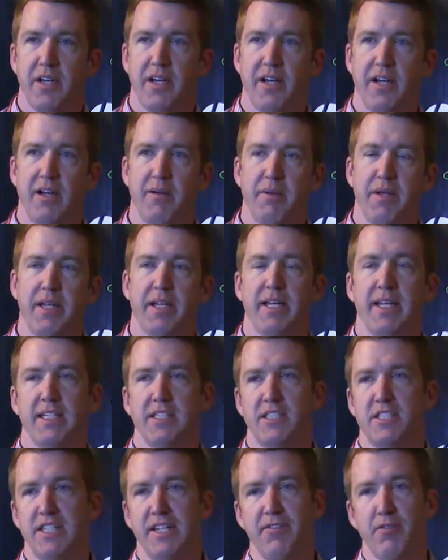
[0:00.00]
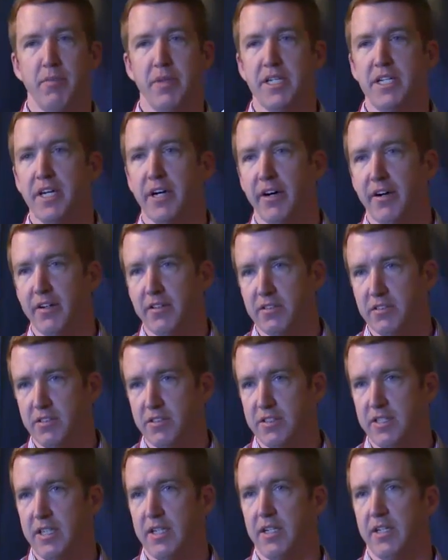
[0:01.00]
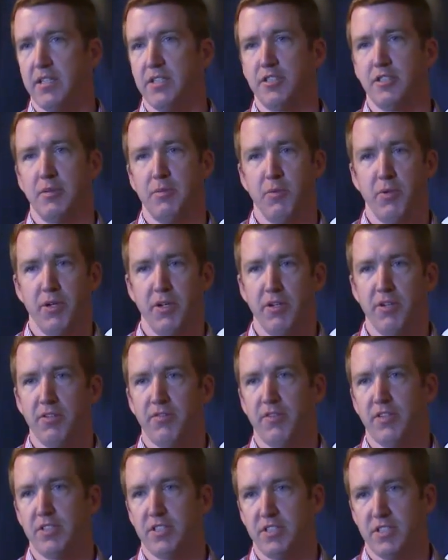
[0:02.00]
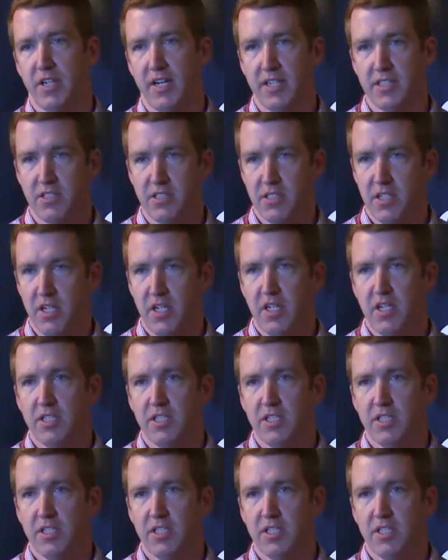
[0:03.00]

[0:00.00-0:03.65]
Um, and again, it's different materials that the consumer would use versus us.